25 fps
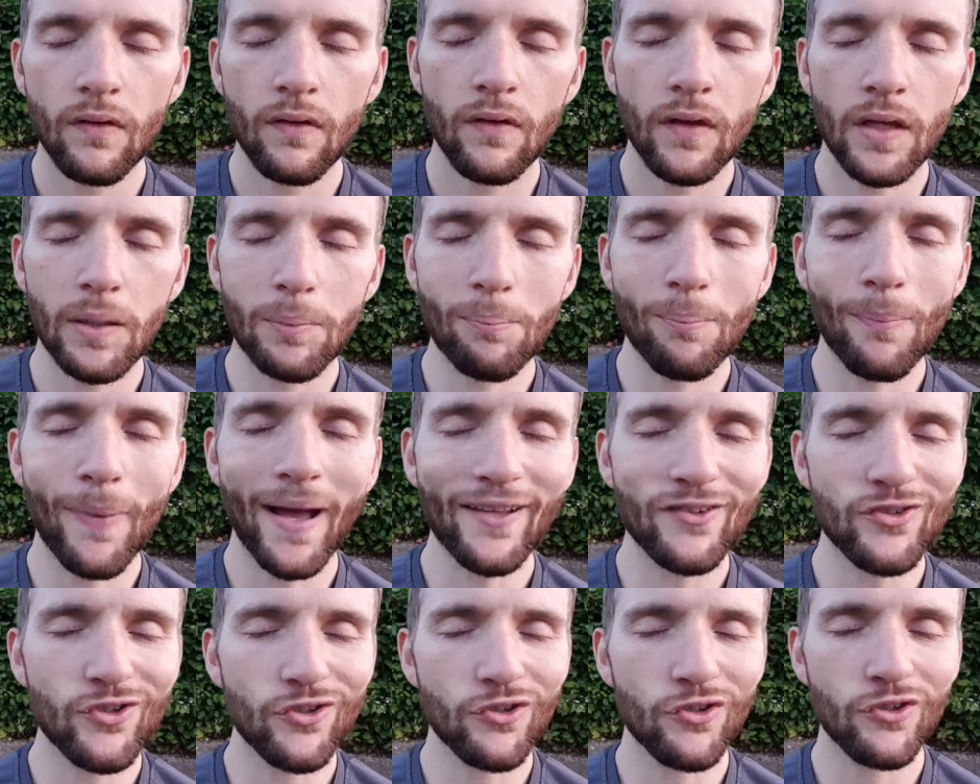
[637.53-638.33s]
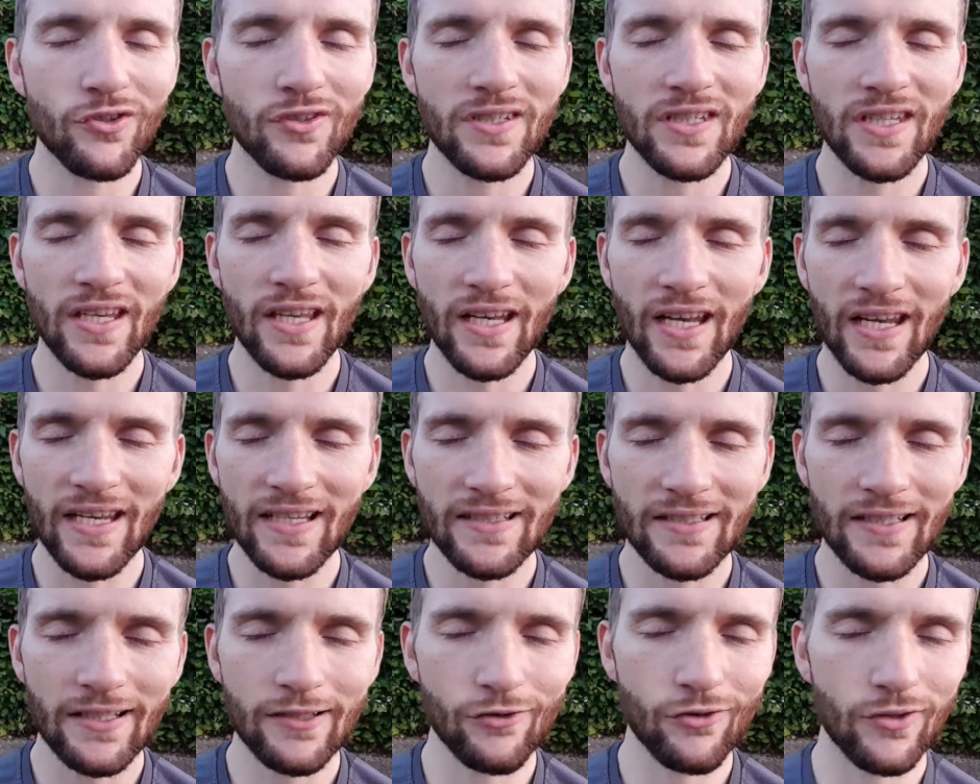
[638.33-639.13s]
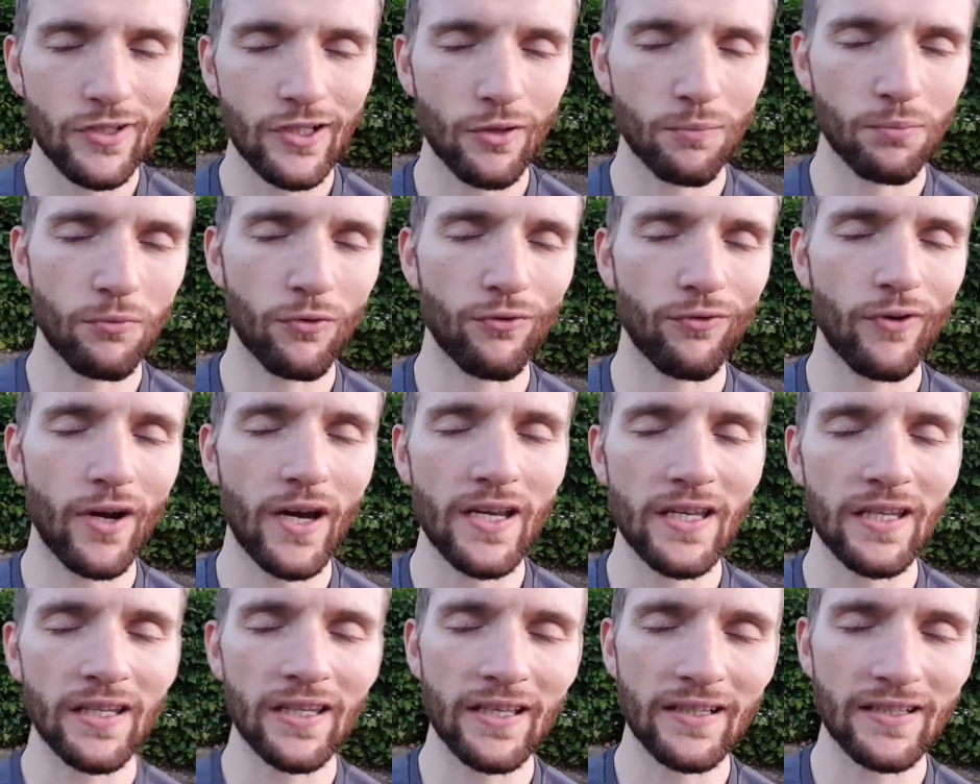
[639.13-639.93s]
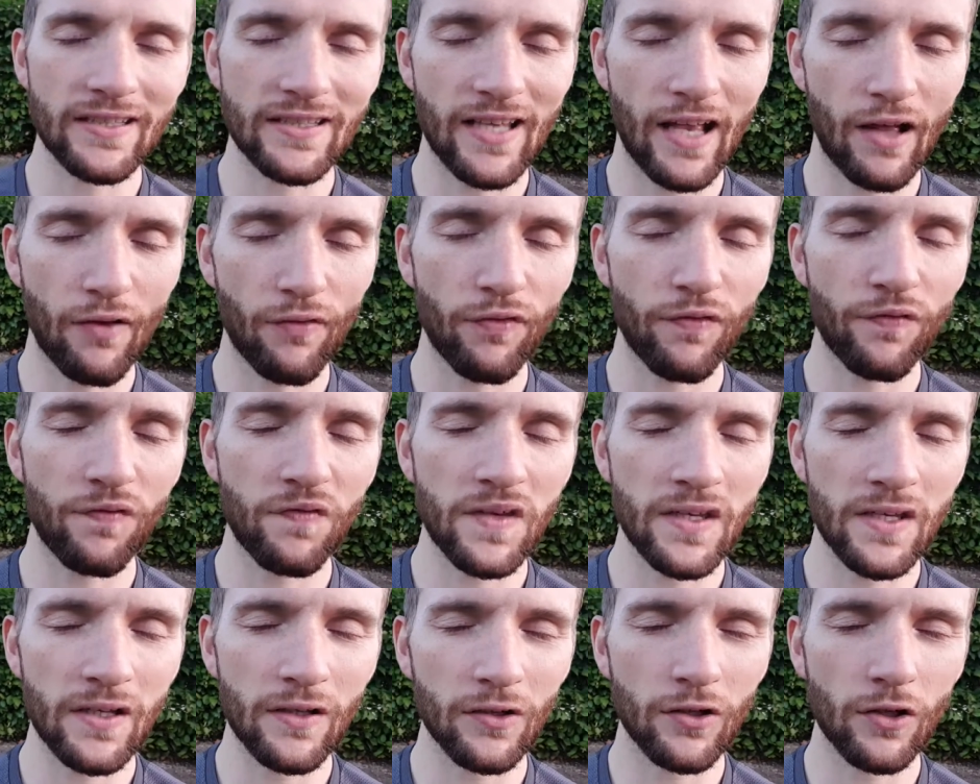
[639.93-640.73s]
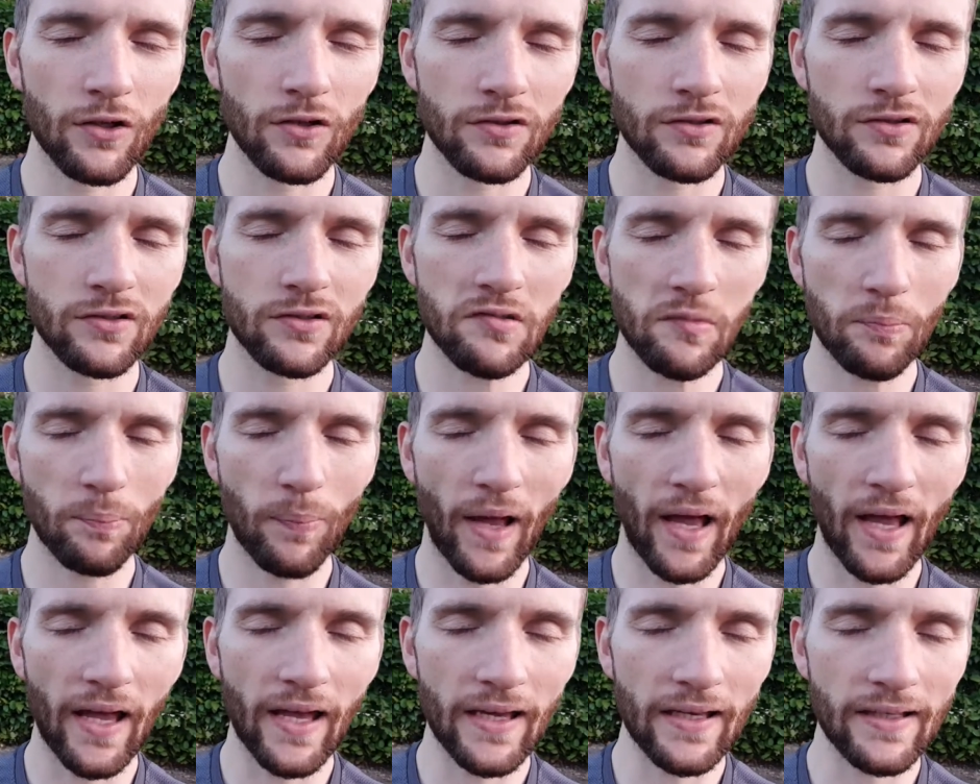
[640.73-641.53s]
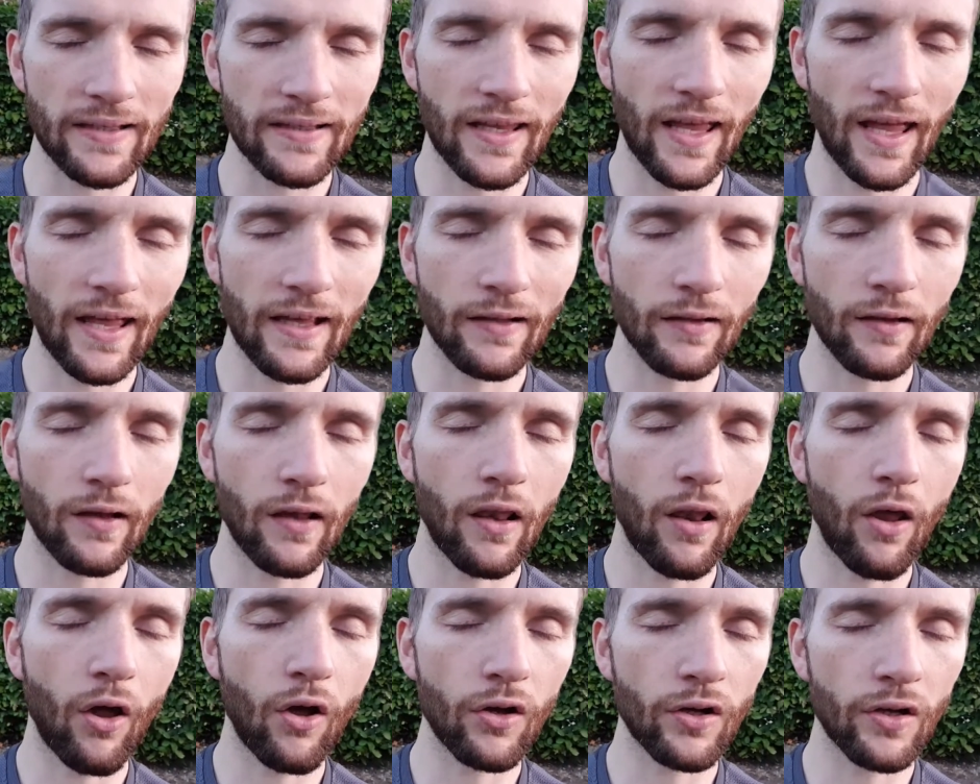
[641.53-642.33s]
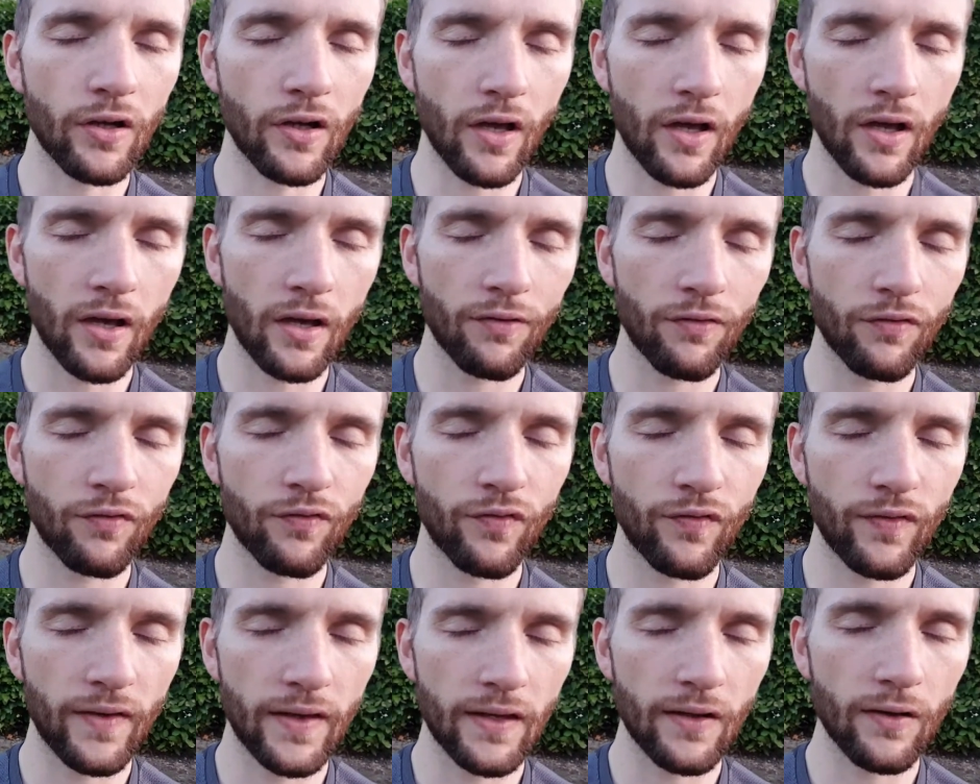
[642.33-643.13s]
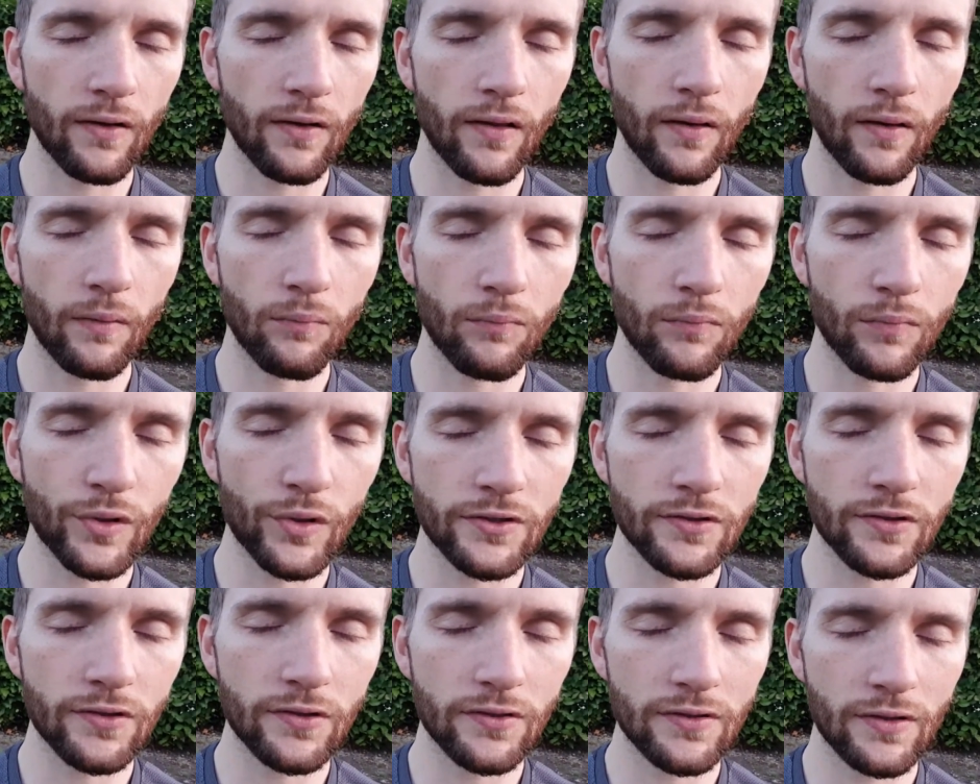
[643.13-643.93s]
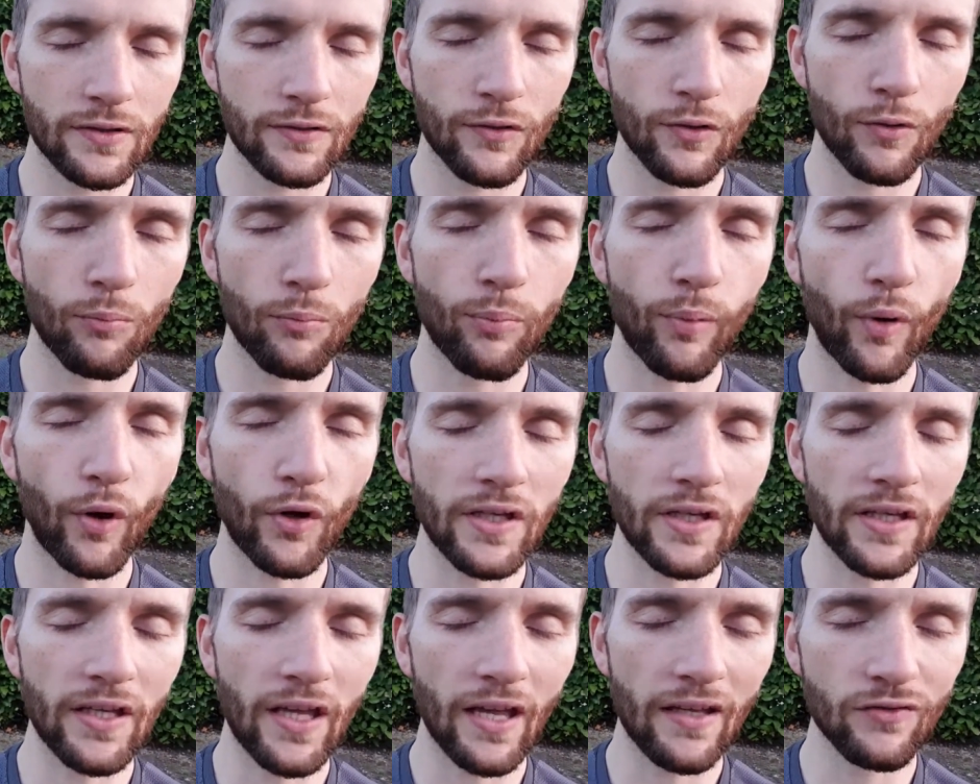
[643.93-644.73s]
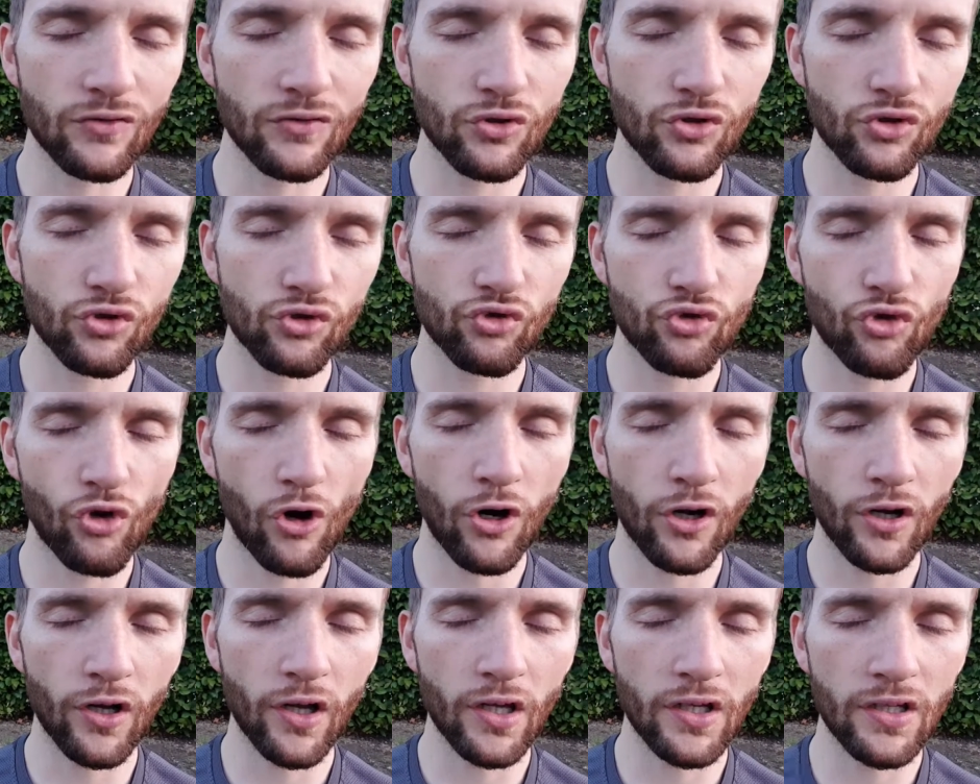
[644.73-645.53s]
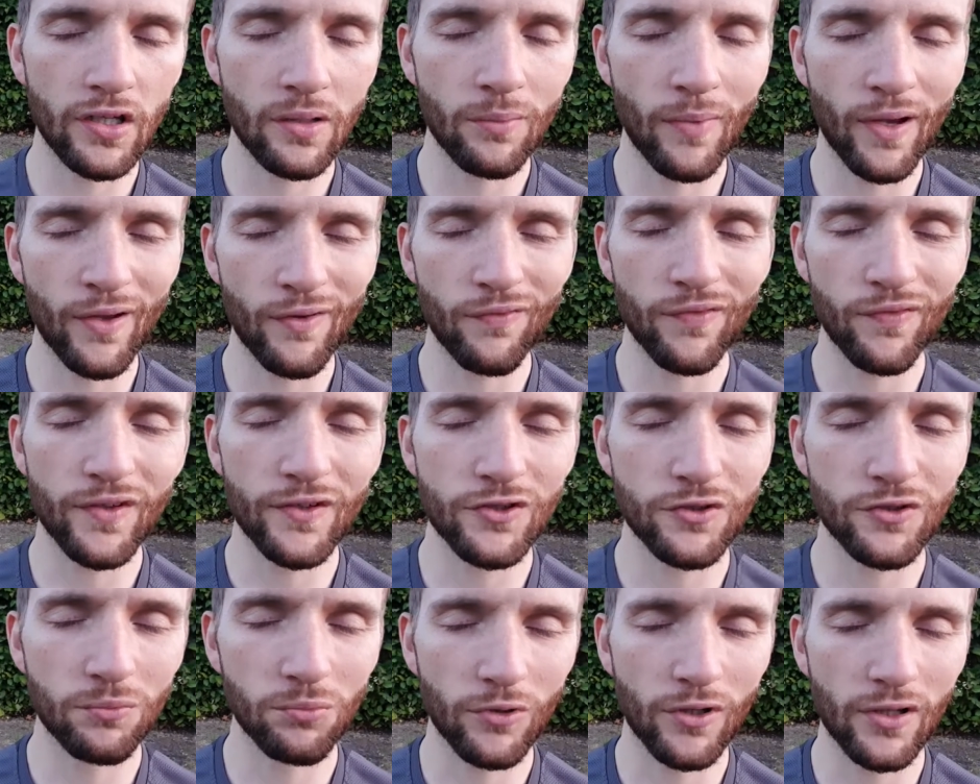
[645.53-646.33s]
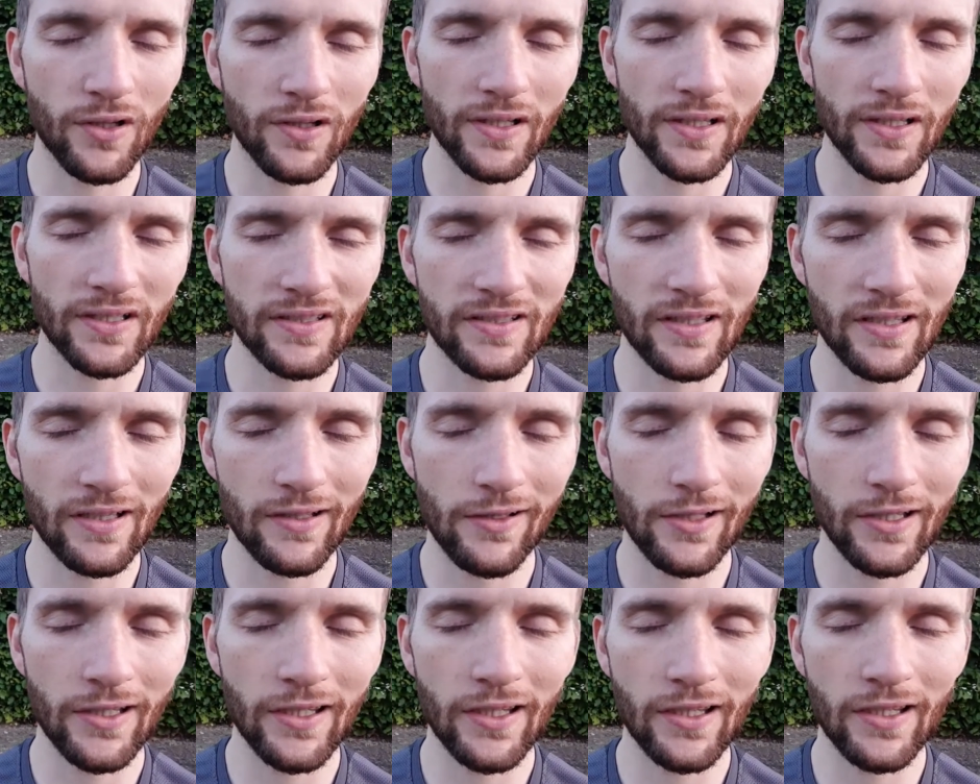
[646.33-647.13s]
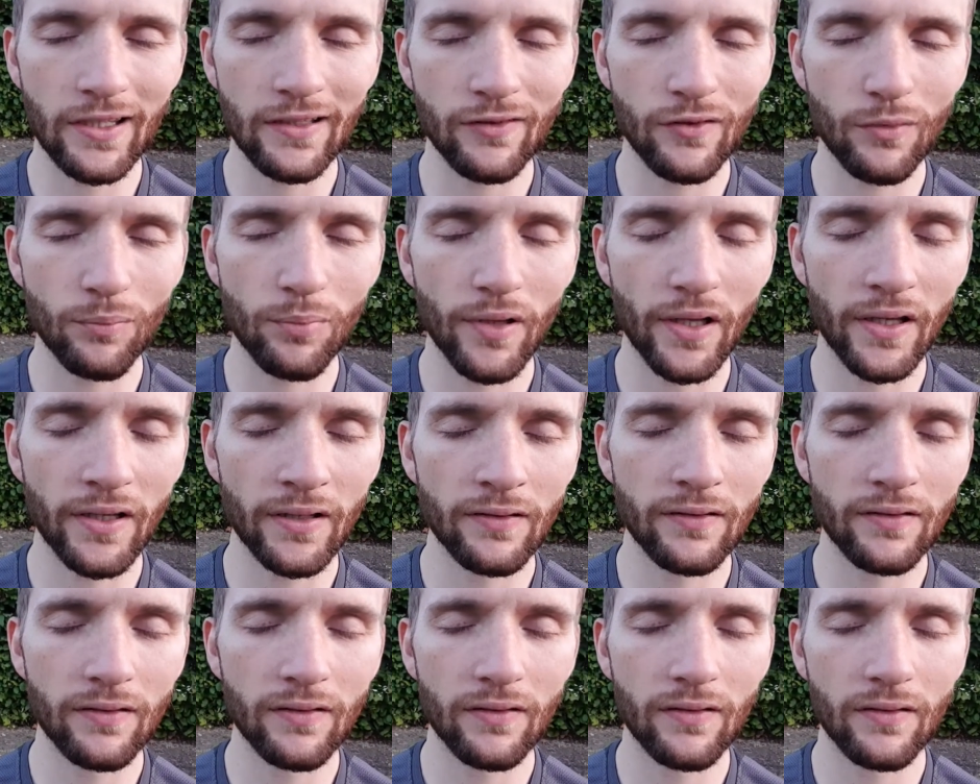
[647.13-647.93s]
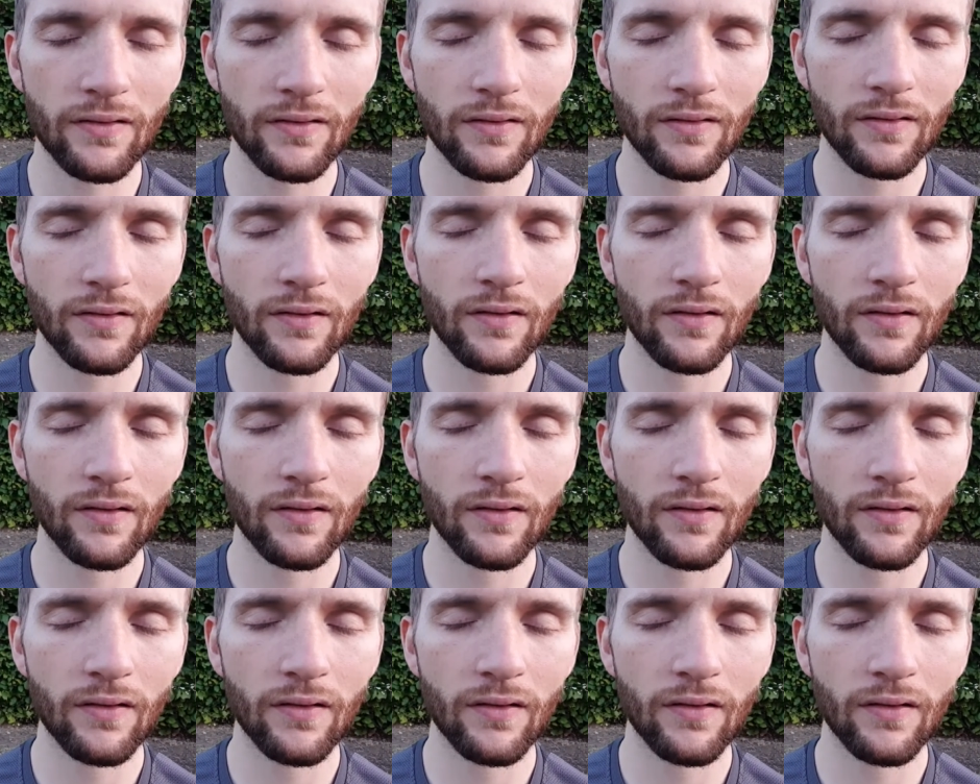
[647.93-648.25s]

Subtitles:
Imagine your DNA is literally upgrading itself. Feel your spine getting longer. Feel the muscles in your body getting stronger. You might feel some clicks clicking into place.